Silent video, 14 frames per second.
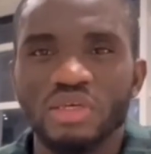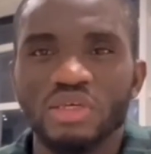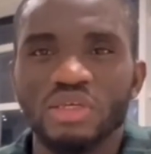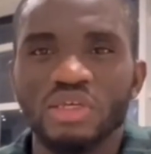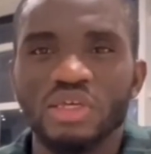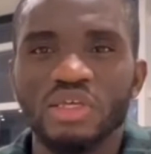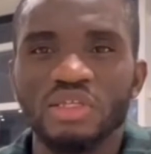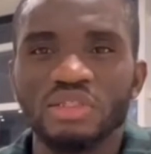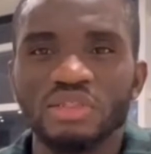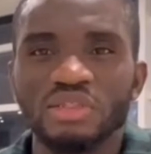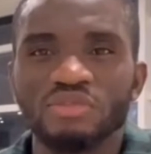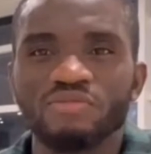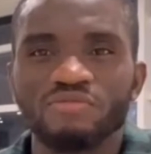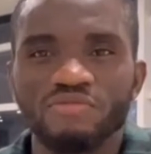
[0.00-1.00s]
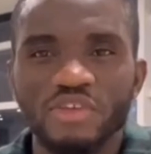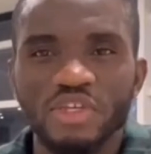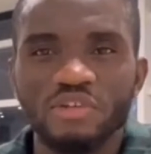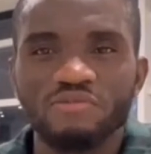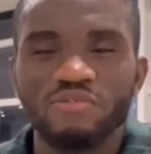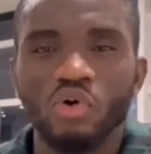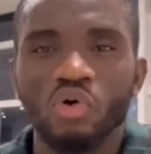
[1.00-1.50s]
in feed
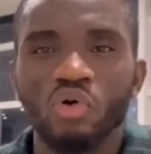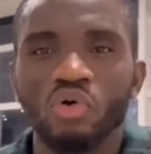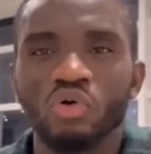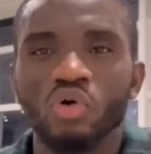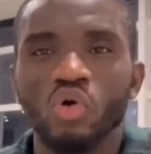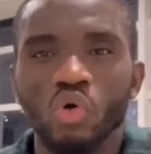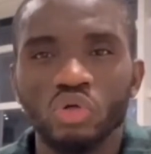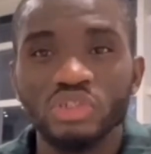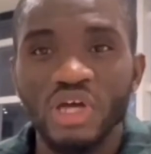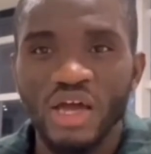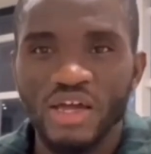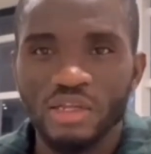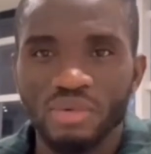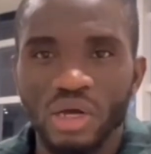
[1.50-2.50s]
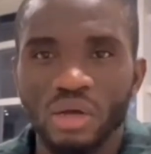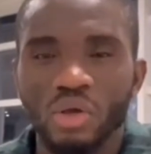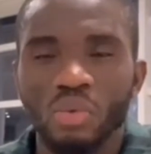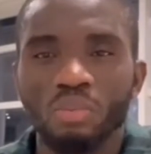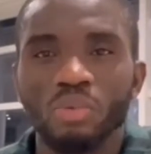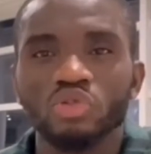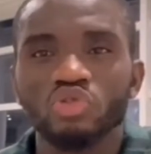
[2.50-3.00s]
for older animal,
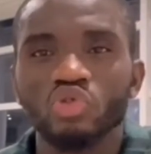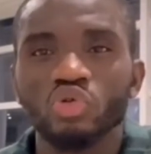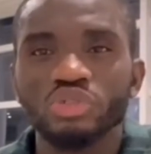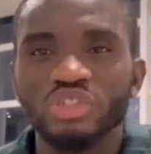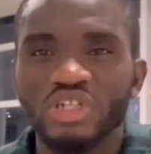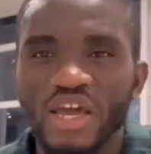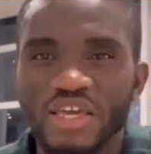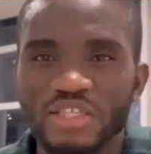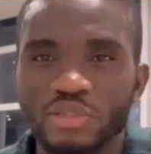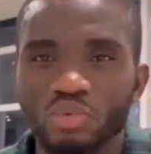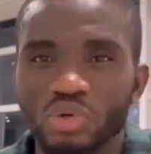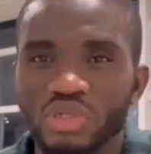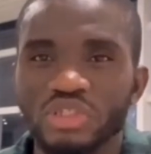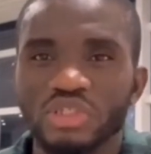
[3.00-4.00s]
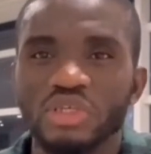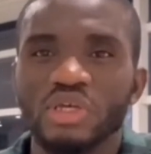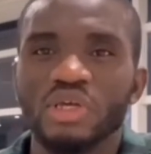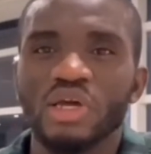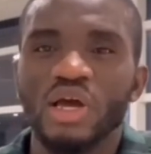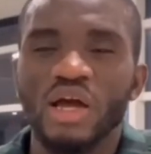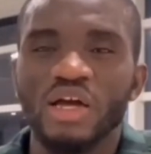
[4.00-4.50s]
but don't try it with
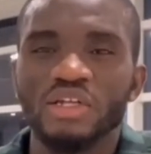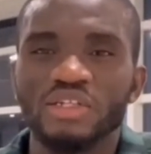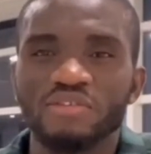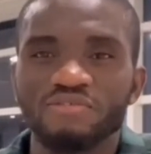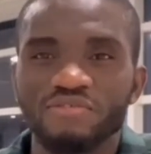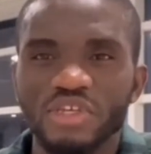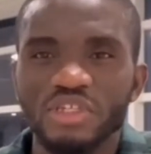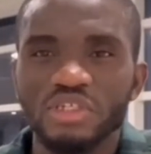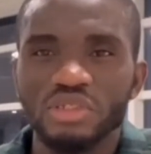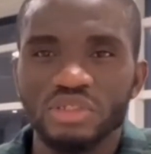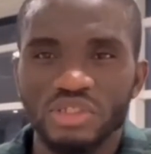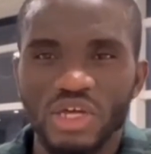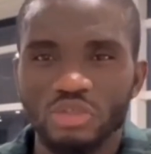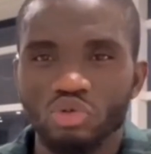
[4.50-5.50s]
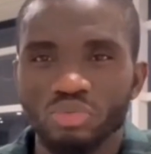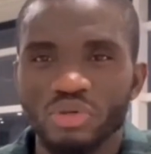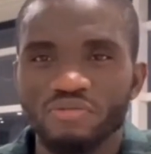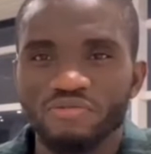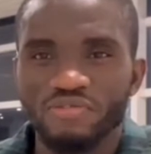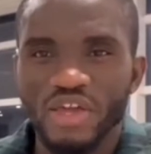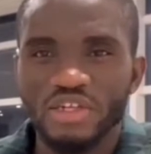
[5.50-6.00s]
the feed that will be
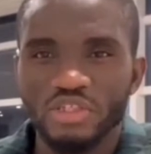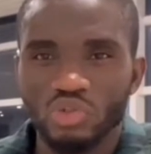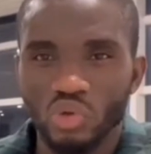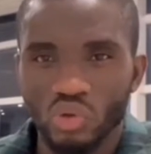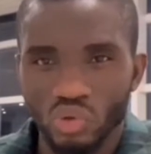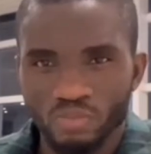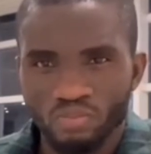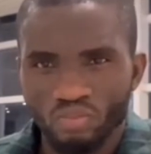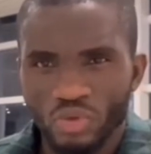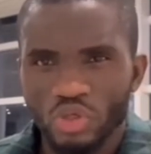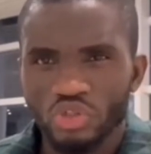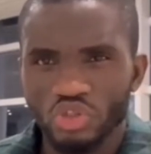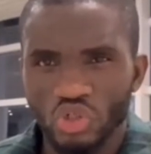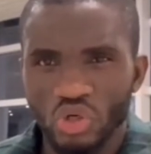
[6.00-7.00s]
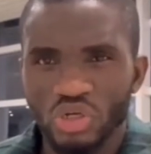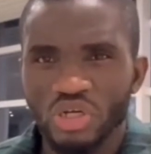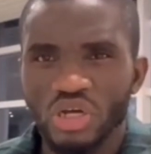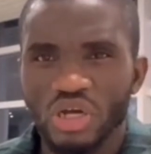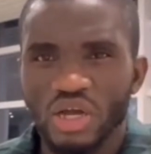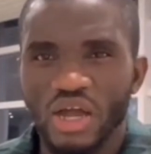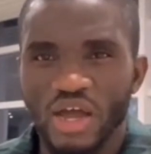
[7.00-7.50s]
fed to
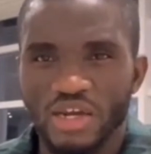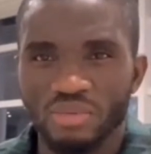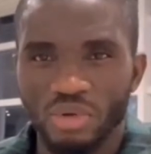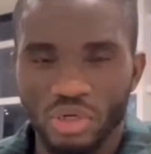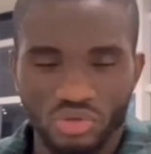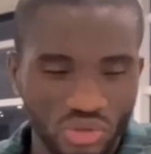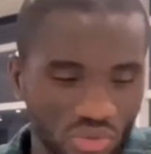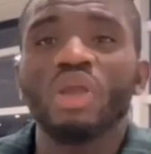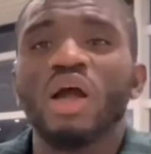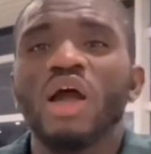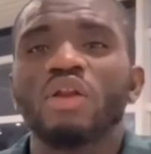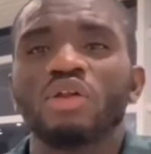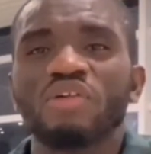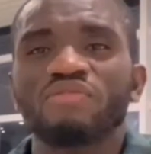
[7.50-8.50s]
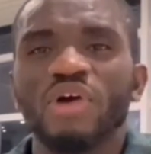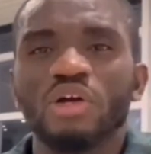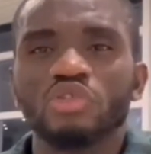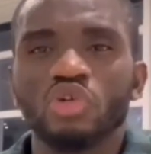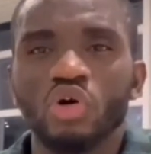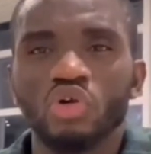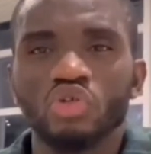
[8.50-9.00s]
young animals. Another
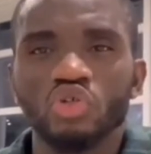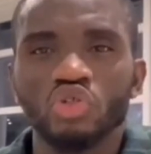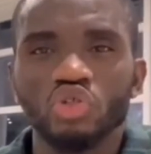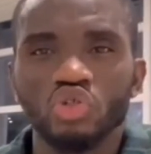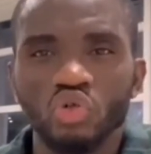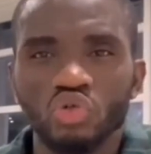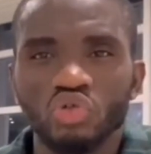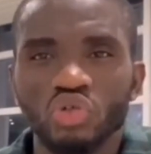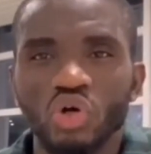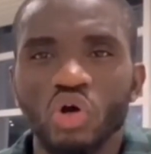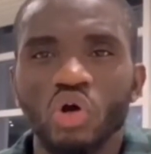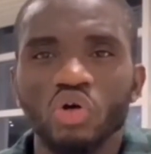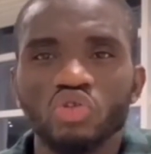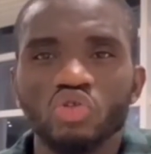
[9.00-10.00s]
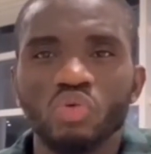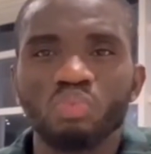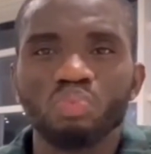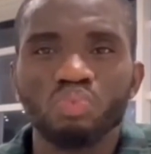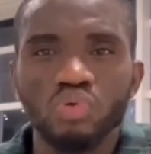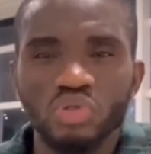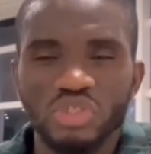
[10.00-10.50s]
factor you should also
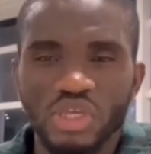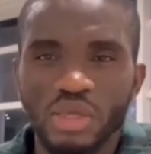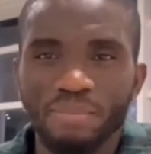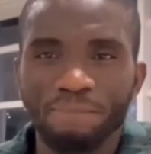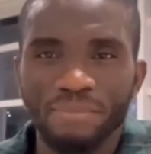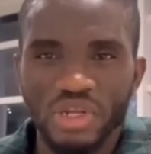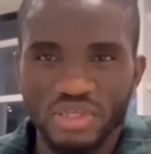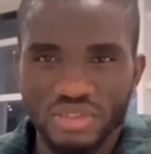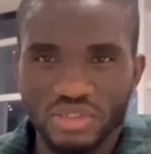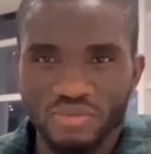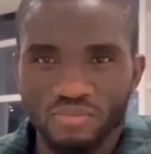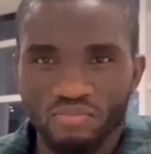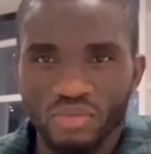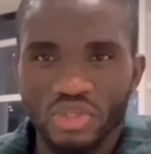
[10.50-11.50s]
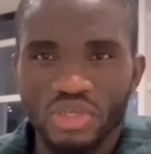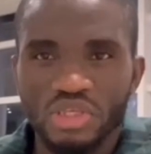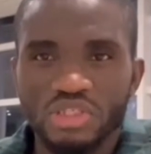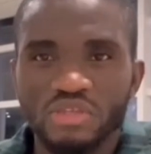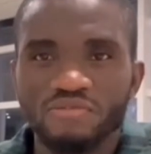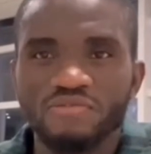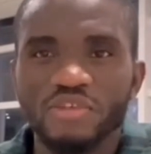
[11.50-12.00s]
put in place is
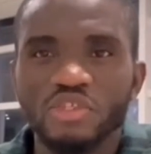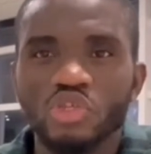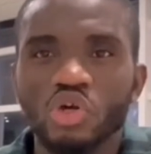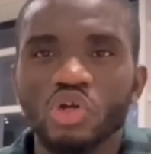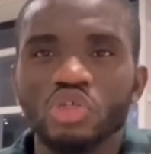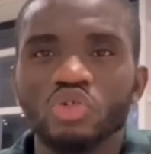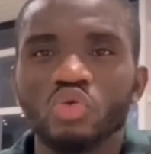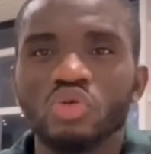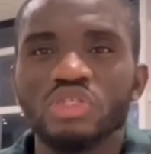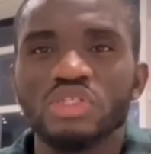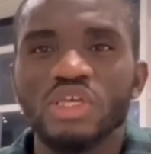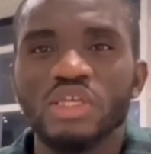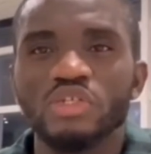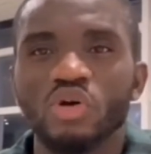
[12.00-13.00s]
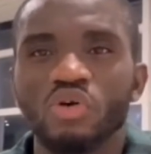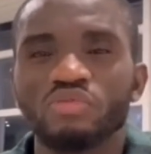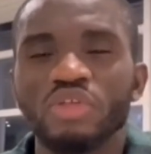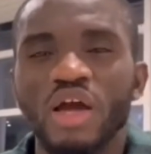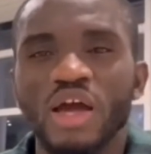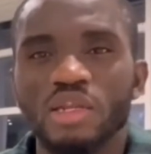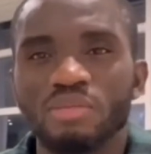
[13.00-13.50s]
the physiological state of
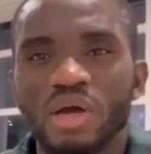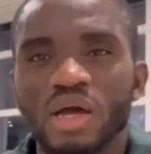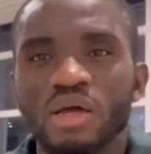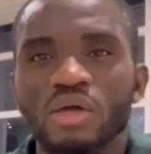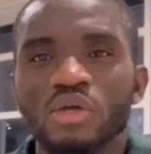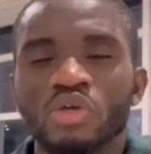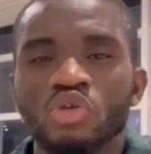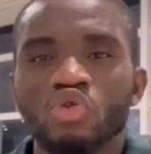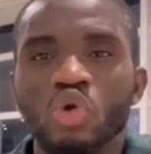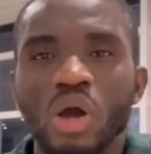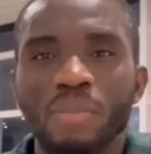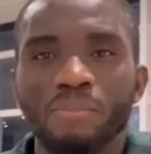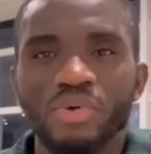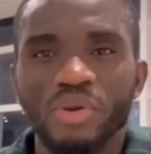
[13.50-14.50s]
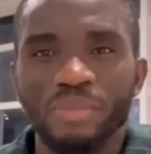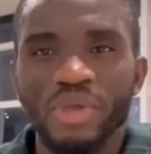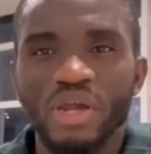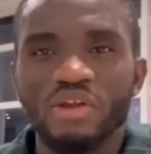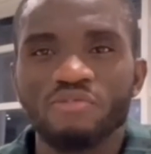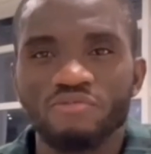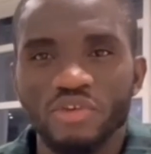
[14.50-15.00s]
the animal you are
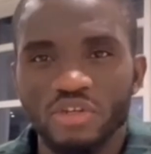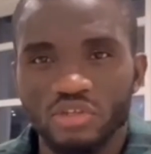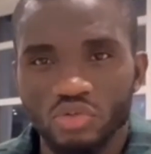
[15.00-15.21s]
preparing feed